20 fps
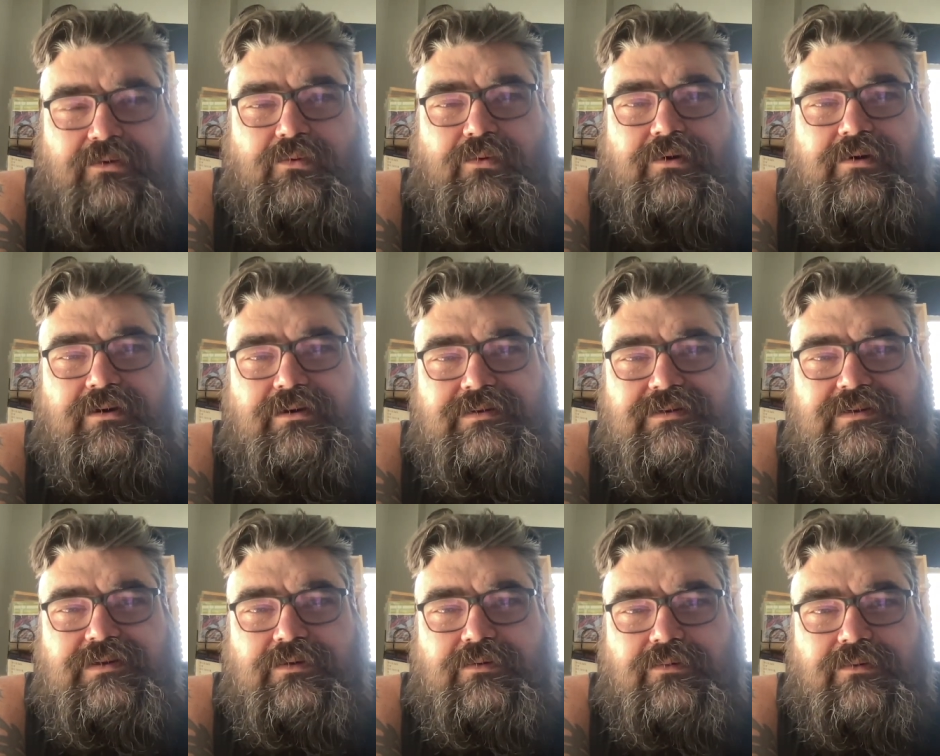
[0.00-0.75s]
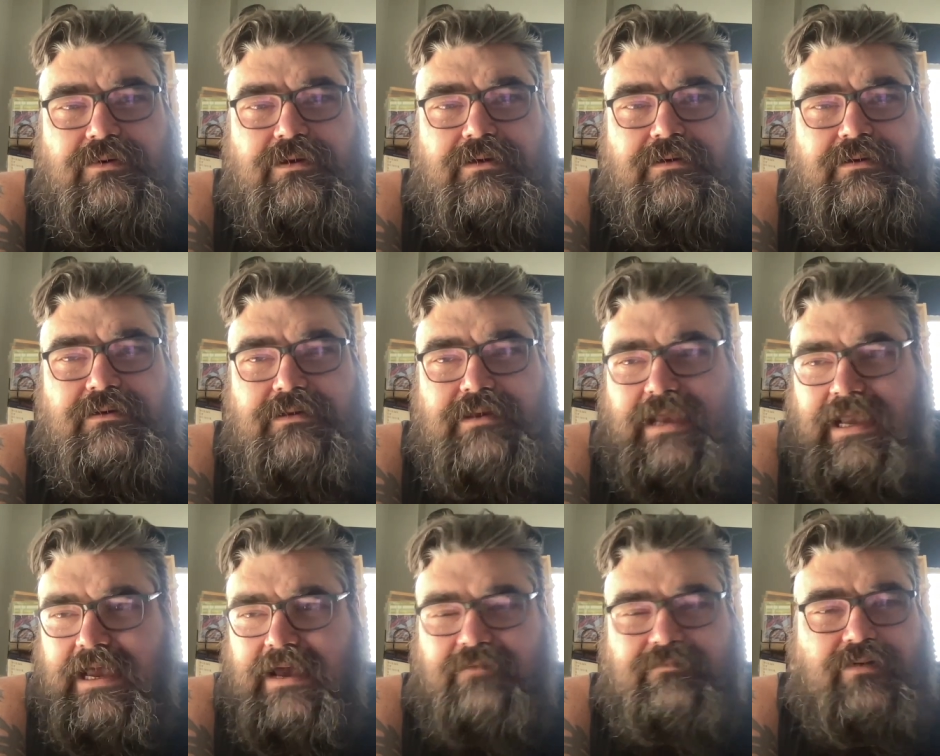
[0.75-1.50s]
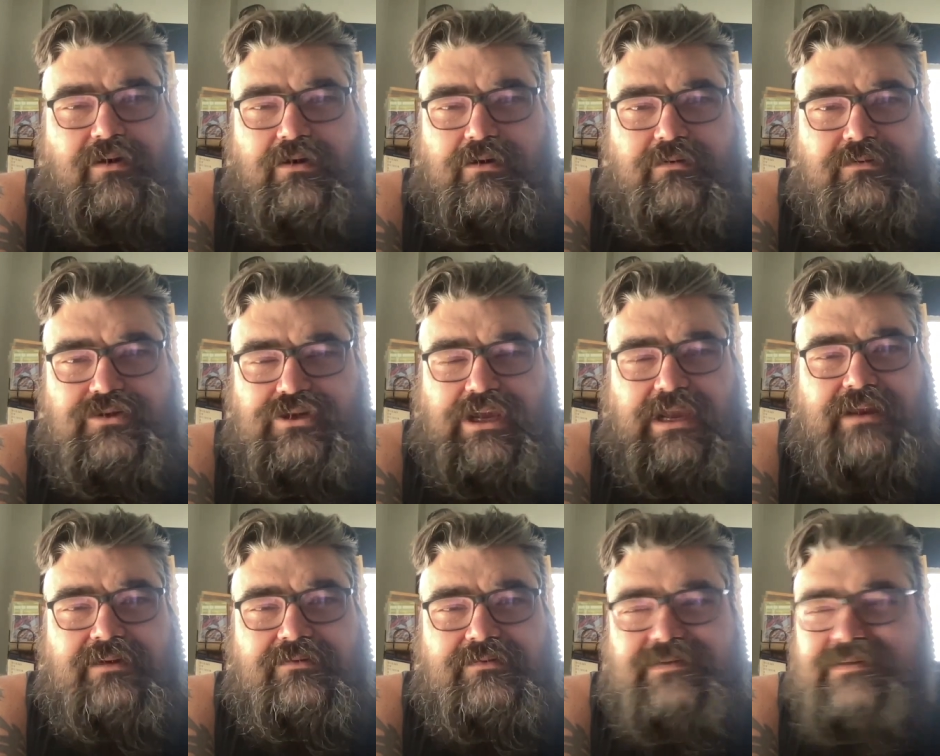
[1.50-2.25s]
order to have our
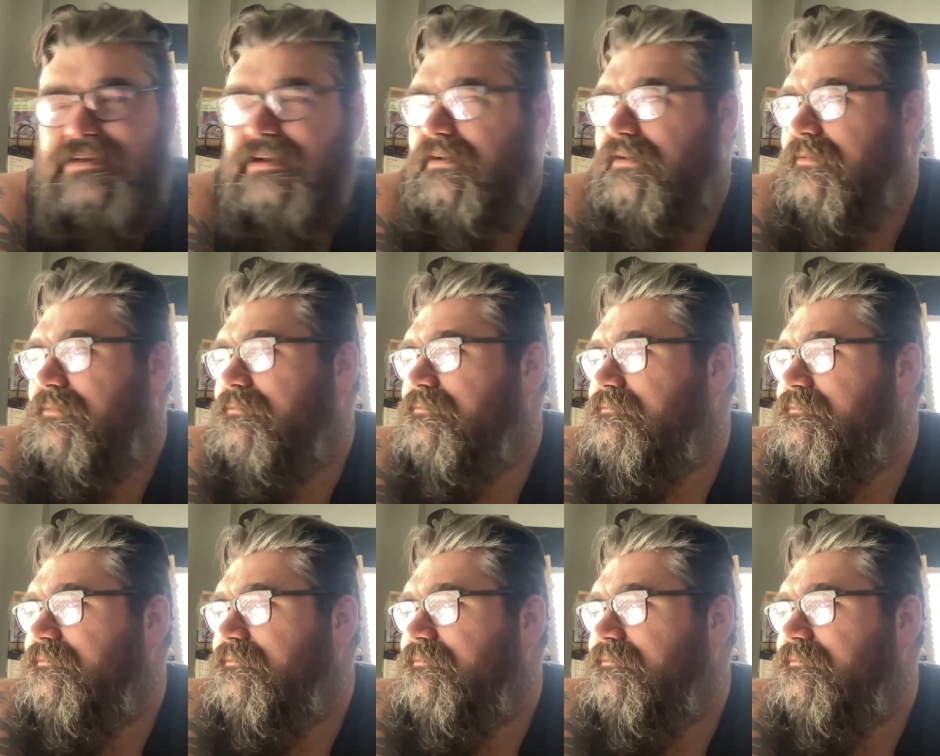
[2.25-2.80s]
channels here,